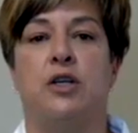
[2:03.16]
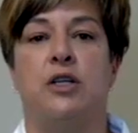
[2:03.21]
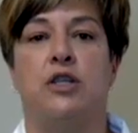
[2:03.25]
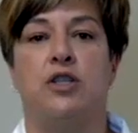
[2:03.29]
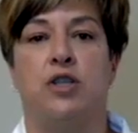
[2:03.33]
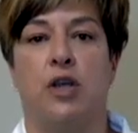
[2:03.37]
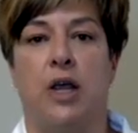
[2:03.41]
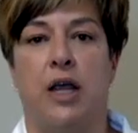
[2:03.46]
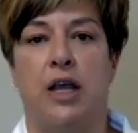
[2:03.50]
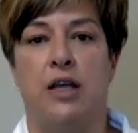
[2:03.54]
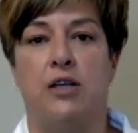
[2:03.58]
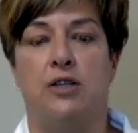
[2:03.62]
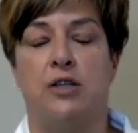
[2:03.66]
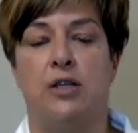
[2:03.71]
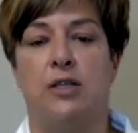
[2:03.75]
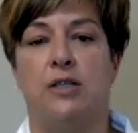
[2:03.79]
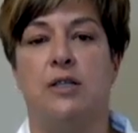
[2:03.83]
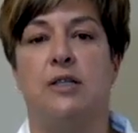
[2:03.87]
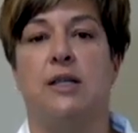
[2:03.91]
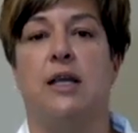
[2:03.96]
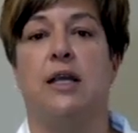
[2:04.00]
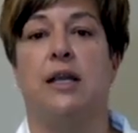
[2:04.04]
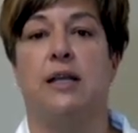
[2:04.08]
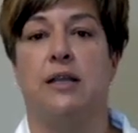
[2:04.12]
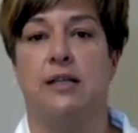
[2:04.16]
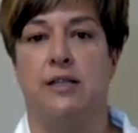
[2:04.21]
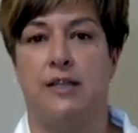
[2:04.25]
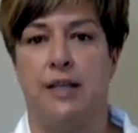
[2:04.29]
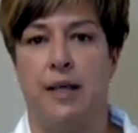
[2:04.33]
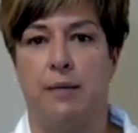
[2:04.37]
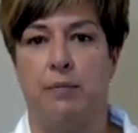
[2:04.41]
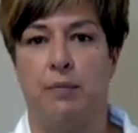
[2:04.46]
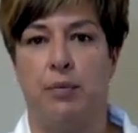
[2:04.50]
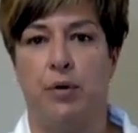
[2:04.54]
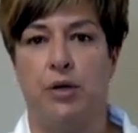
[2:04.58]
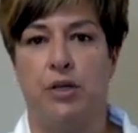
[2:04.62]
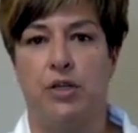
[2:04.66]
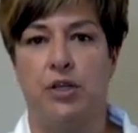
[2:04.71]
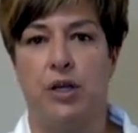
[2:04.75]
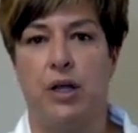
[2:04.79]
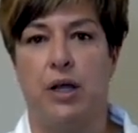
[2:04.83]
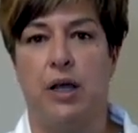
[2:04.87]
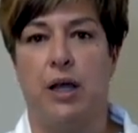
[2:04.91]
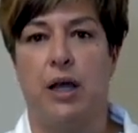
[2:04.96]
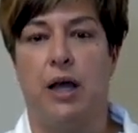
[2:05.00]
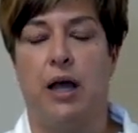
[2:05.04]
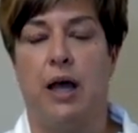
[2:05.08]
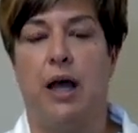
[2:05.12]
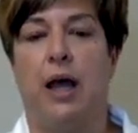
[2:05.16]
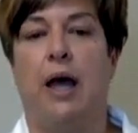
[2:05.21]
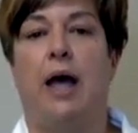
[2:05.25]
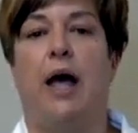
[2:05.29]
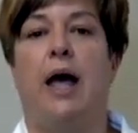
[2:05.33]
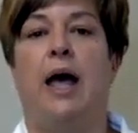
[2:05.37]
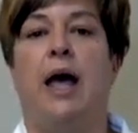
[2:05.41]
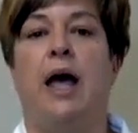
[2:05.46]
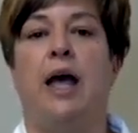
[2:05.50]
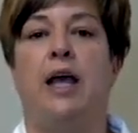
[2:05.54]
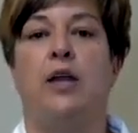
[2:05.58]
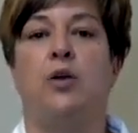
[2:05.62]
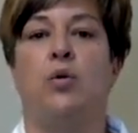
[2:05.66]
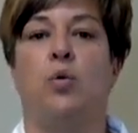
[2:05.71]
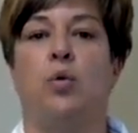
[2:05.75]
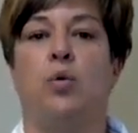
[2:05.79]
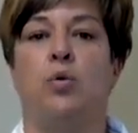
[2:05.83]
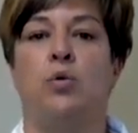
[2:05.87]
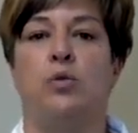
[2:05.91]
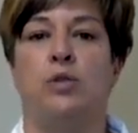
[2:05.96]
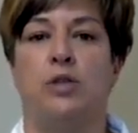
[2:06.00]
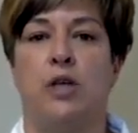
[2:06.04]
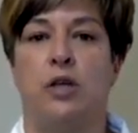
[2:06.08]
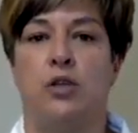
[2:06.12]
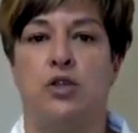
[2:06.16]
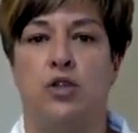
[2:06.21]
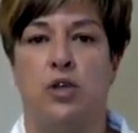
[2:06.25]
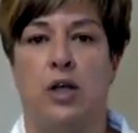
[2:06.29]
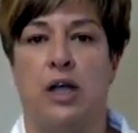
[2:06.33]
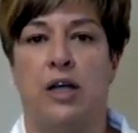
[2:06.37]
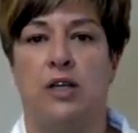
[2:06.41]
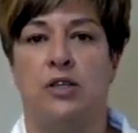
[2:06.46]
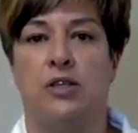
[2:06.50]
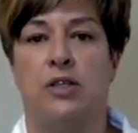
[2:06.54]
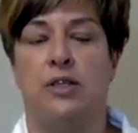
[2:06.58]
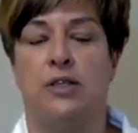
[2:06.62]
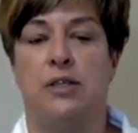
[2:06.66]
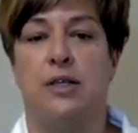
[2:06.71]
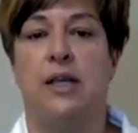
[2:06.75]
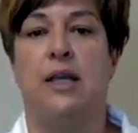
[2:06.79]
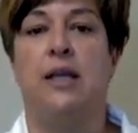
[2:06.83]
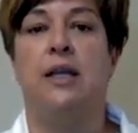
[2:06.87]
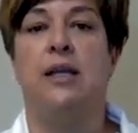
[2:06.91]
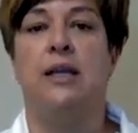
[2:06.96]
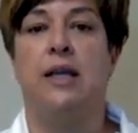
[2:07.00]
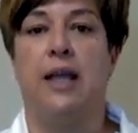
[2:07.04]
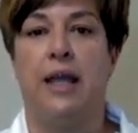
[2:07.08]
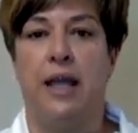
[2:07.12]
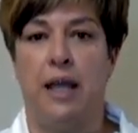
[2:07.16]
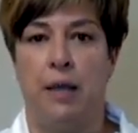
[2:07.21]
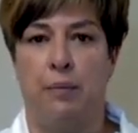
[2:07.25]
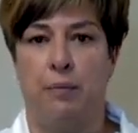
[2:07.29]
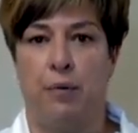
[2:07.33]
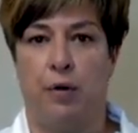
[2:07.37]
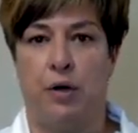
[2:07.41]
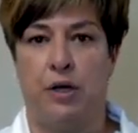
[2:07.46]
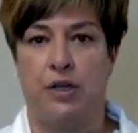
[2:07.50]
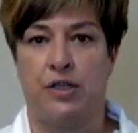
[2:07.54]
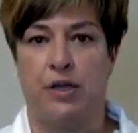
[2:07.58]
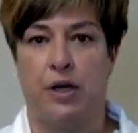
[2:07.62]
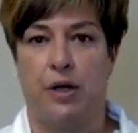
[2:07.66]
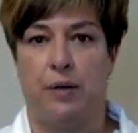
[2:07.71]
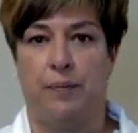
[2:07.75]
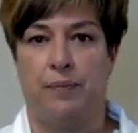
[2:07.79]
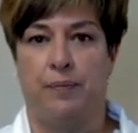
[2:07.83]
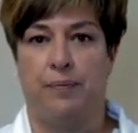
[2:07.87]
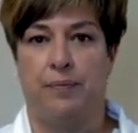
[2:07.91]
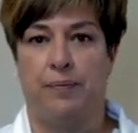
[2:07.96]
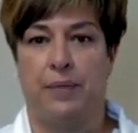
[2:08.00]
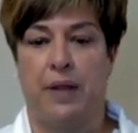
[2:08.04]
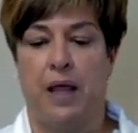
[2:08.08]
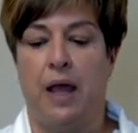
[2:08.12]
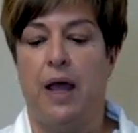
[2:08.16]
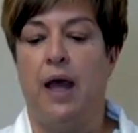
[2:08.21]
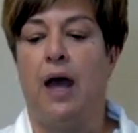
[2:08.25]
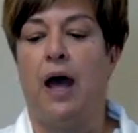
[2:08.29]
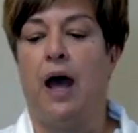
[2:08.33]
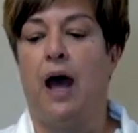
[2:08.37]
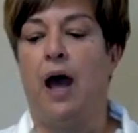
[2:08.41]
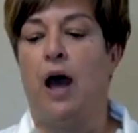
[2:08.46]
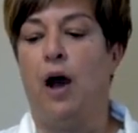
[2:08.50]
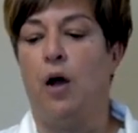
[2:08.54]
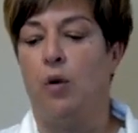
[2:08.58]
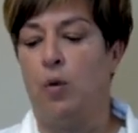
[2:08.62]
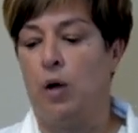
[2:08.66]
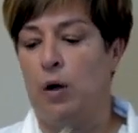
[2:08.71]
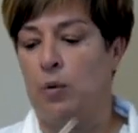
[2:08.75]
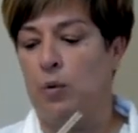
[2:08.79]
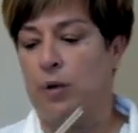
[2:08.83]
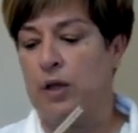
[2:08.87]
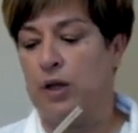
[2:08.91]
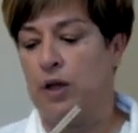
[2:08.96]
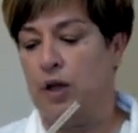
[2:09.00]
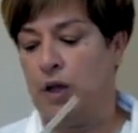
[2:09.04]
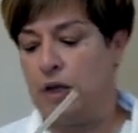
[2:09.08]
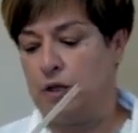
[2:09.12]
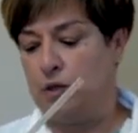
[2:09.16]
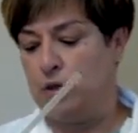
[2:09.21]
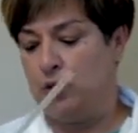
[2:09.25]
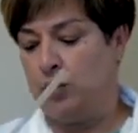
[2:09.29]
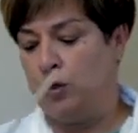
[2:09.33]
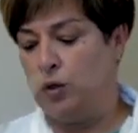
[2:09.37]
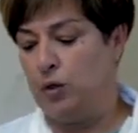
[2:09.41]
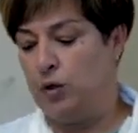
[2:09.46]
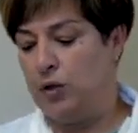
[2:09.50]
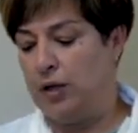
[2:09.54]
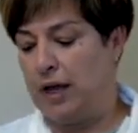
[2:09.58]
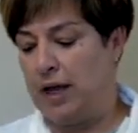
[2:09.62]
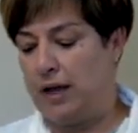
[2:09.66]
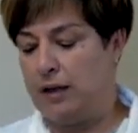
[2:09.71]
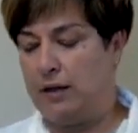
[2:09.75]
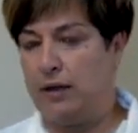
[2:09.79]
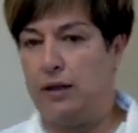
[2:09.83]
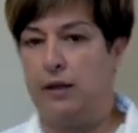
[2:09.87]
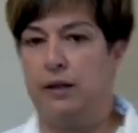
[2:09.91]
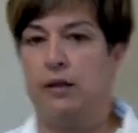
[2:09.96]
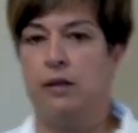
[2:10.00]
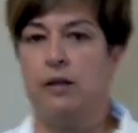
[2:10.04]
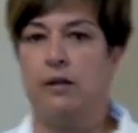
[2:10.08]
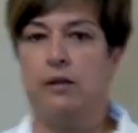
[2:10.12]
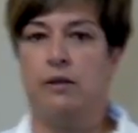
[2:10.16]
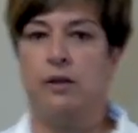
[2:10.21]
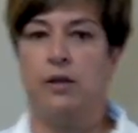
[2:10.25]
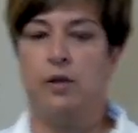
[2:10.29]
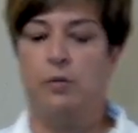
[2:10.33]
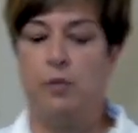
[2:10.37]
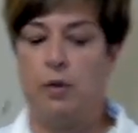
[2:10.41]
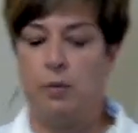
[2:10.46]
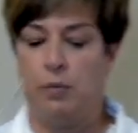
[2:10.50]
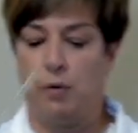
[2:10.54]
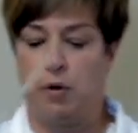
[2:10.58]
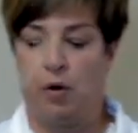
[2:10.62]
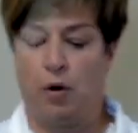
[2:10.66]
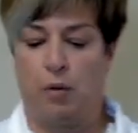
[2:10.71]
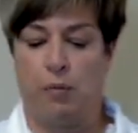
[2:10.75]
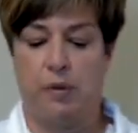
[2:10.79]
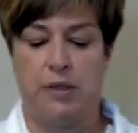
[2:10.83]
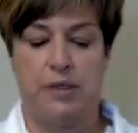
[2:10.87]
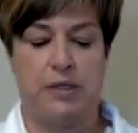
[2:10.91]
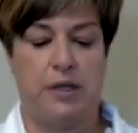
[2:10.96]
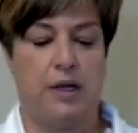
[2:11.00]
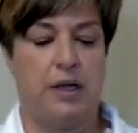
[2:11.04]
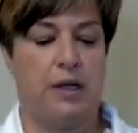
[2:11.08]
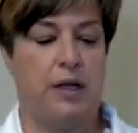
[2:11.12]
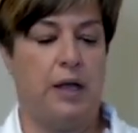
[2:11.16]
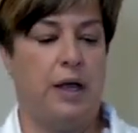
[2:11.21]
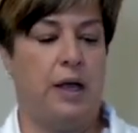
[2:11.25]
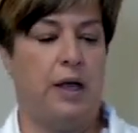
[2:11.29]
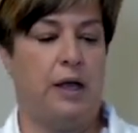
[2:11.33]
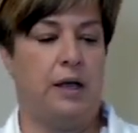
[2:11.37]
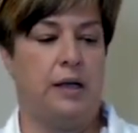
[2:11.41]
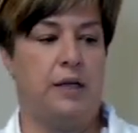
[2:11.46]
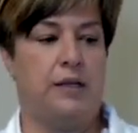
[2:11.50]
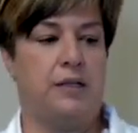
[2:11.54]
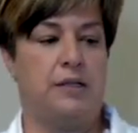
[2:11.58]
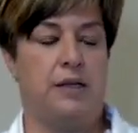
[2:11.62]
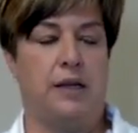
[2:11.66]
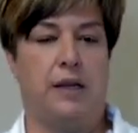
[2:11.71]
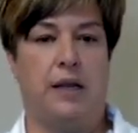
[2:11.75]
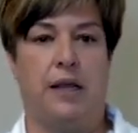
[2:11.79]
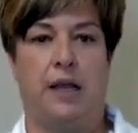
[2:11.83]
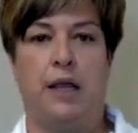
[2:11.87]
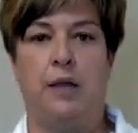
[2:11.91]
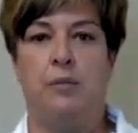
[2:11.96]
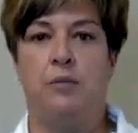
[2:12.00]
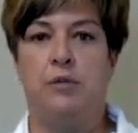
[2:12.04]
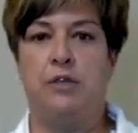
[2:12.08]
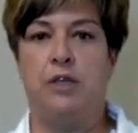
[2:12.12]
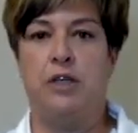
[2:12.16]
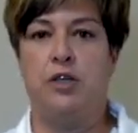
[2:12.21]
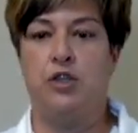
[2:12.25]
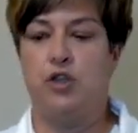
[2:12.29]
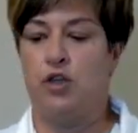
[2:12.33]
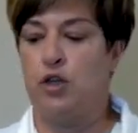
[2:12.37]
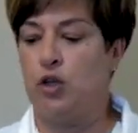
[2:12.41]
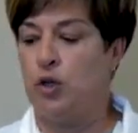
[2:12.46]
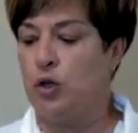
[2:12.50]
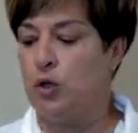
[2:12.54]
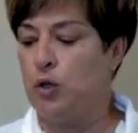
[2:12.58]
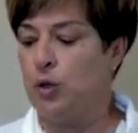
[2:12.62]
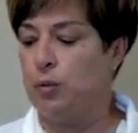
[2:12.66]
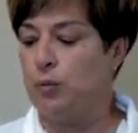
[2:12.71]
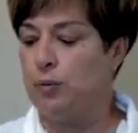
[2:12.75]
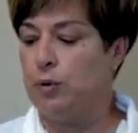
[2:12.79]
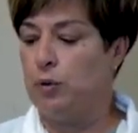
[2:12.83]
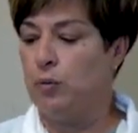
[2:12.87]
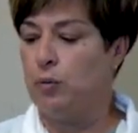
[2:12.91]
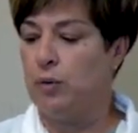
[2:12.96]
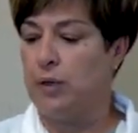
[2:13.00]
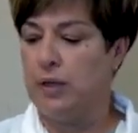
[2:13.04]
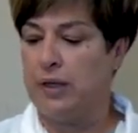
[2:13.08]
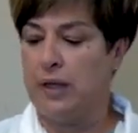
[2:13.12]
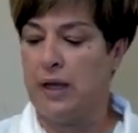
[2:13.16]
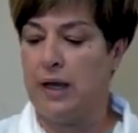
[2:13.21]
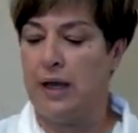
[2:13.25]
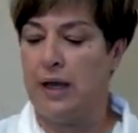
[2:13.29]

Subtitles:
changes in temperature and also changes in air pressure. How are we going to do that? The thermobarometer is an empty tube with a